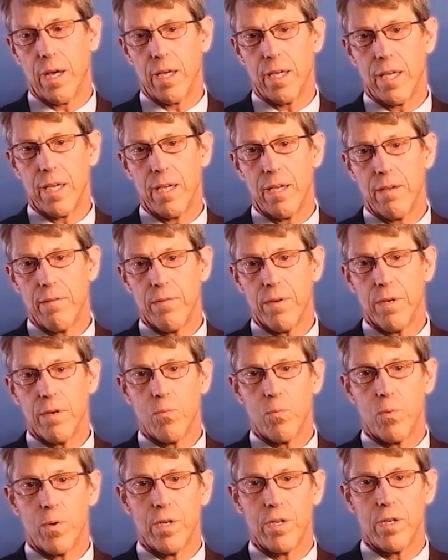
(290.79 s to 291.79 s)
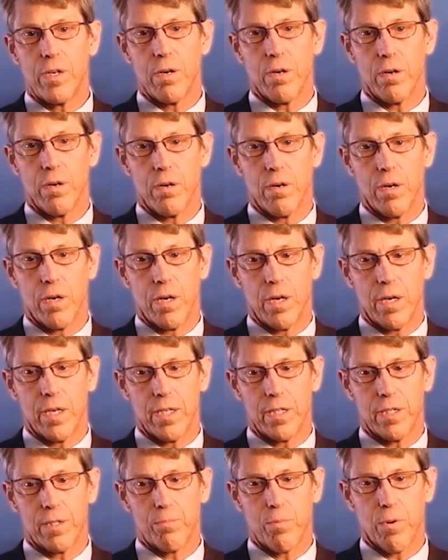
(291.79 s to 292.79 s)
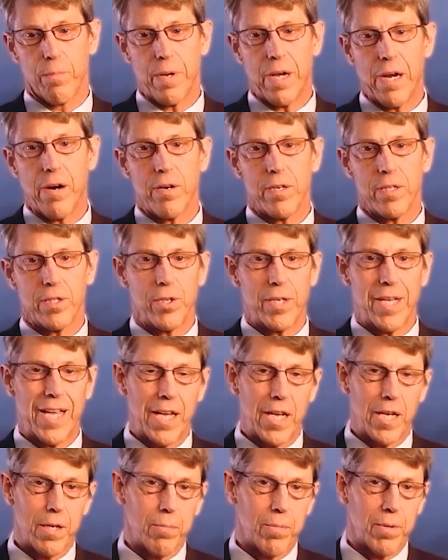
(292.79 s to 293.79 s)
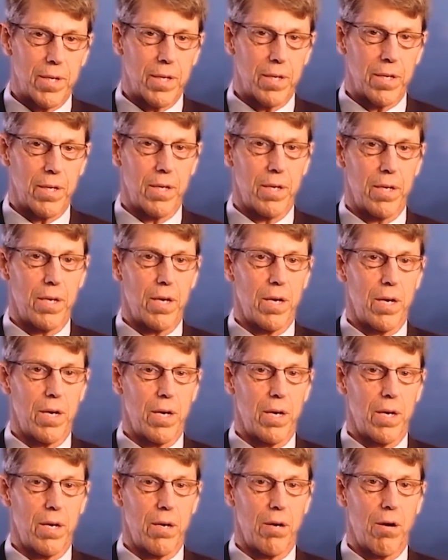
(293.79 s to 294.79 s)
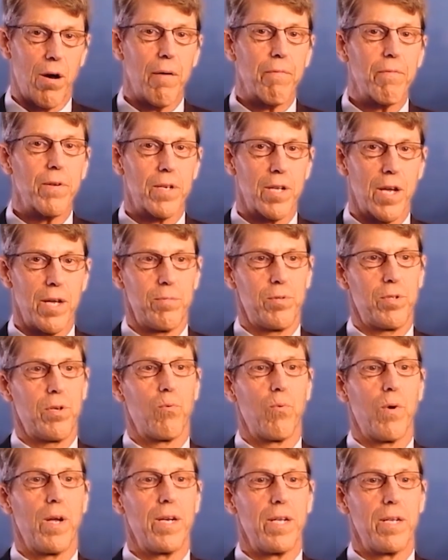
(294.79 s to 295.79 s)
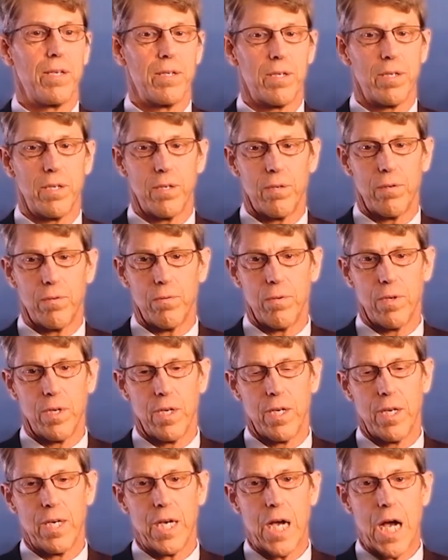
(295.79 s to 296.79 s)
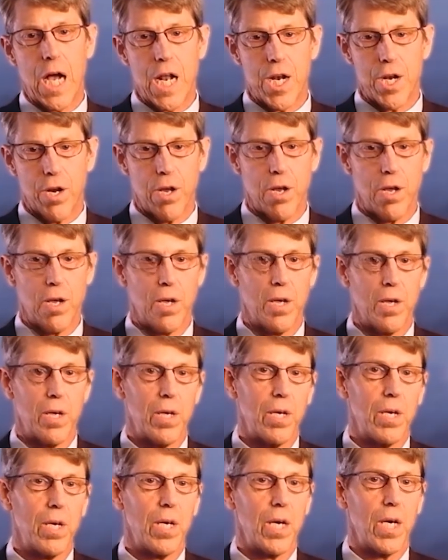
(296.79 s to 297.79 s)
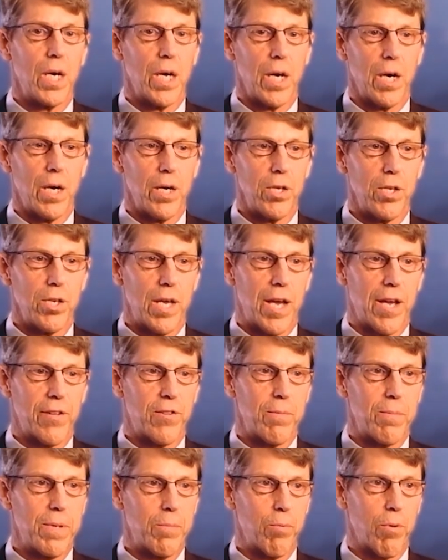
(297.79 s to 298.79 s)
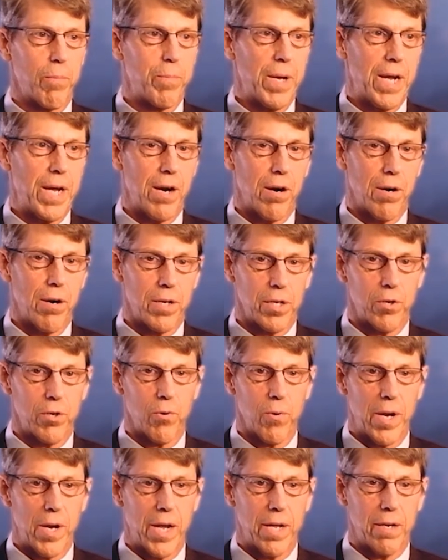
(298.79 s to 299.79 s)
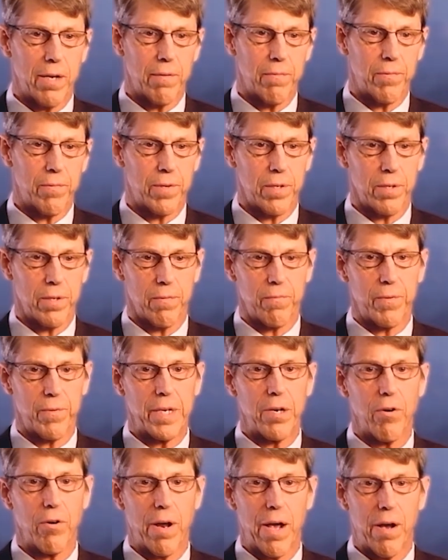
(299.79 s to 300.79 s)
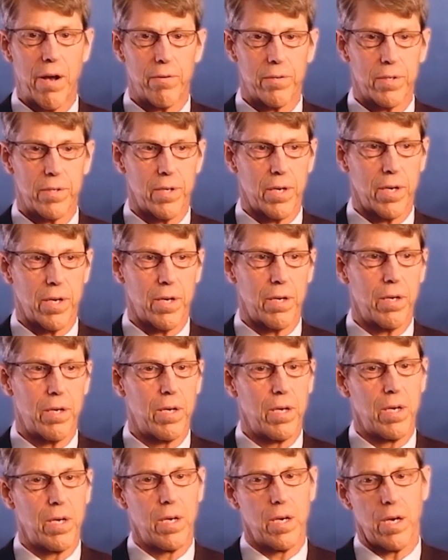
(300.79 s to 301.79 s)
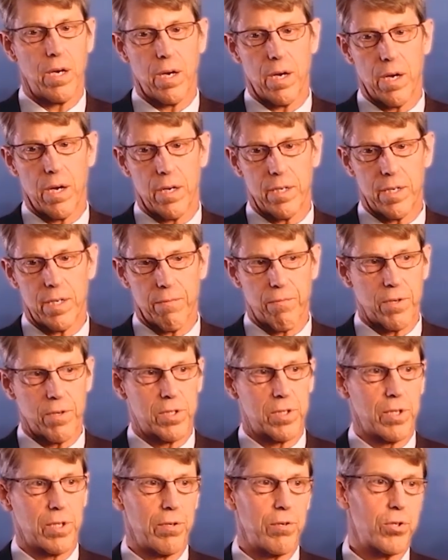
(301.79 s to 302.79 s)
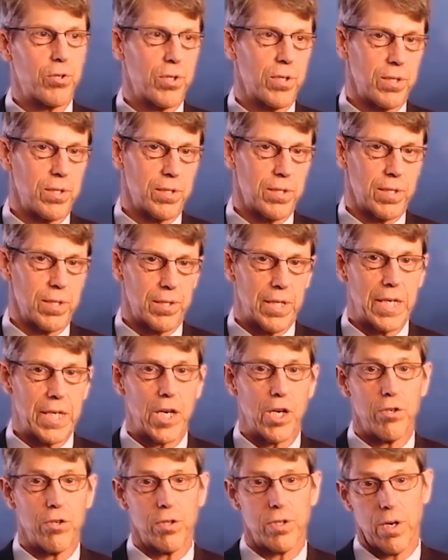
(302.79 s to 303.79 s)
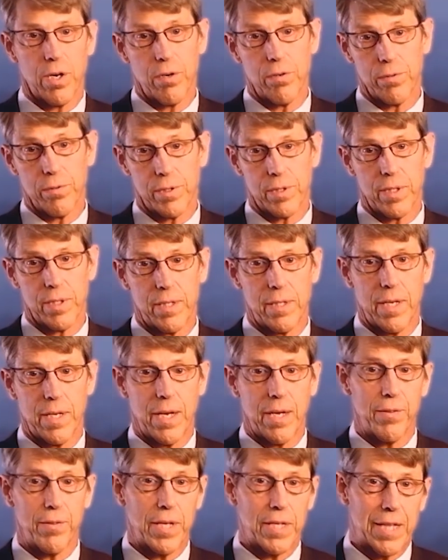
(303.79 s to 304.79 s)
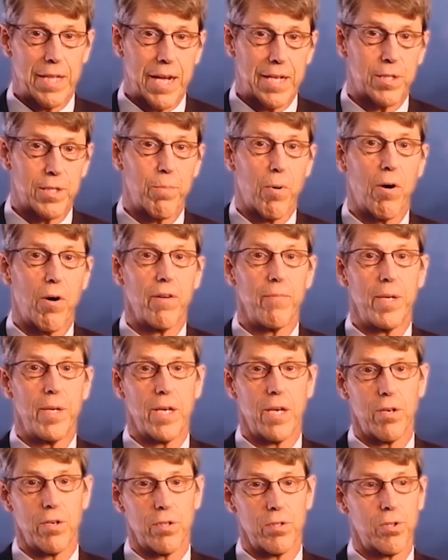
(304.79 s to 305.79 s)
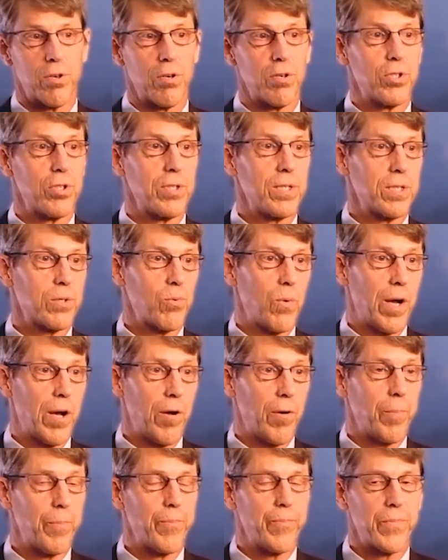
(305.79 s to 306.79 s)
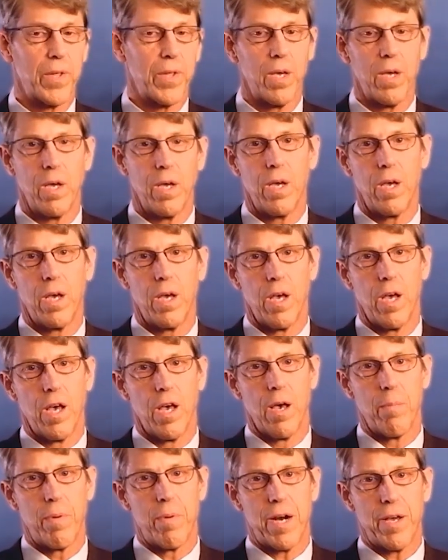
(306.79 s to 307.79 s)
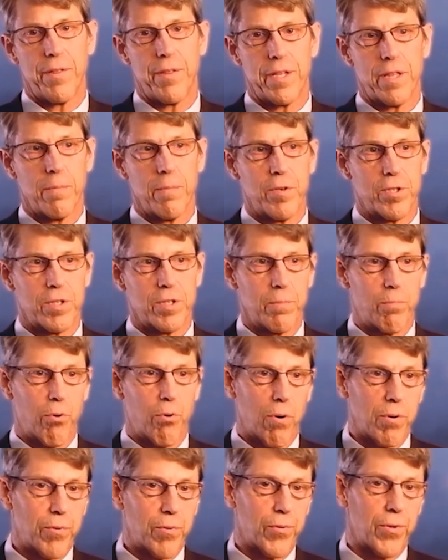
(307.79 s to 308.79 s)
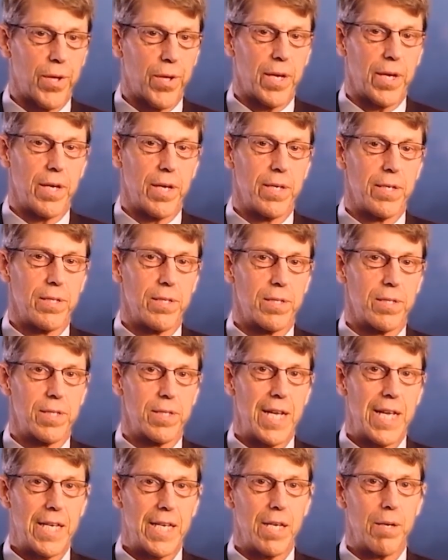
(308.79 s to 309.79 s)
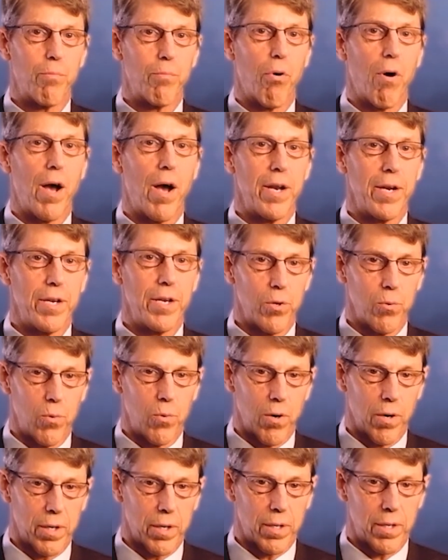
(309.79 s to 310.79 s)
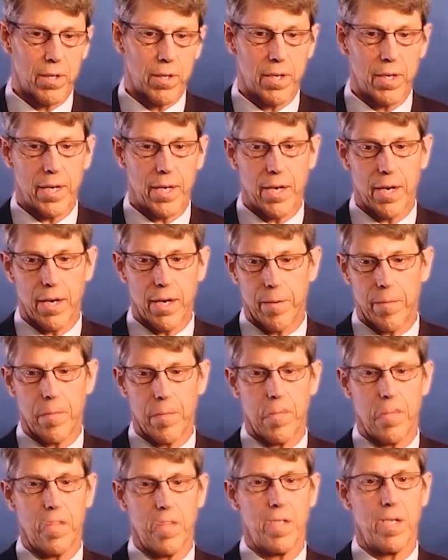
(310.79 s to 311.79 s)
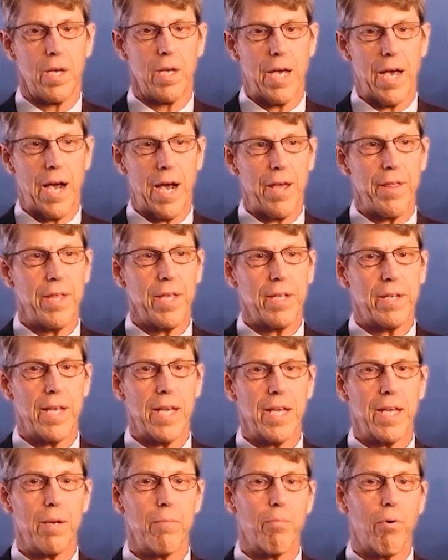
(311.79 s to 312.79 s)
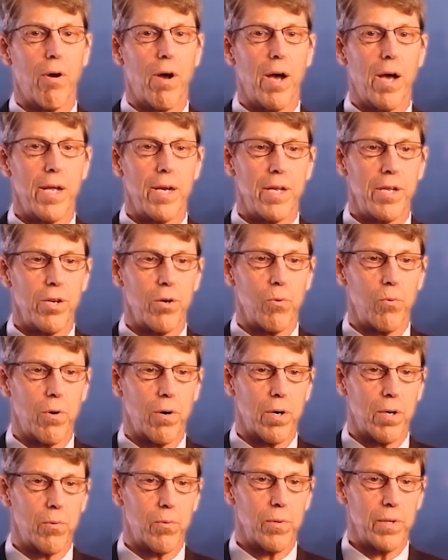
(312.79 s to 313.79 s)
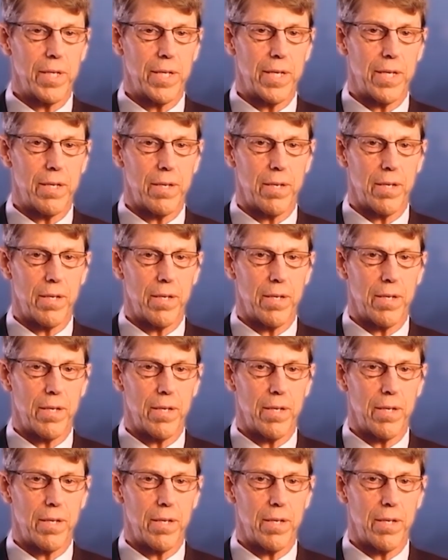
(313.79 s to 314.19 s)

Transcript: even when you're as prepared as you can be, oftentimes you'll run into unknowns. You have to be prepared and creative to figure out different solutions and think on your toes. And I think that's part of being a good surgeon as well. But I think the most important thing is taking pride in your work. I think taking pride in your work really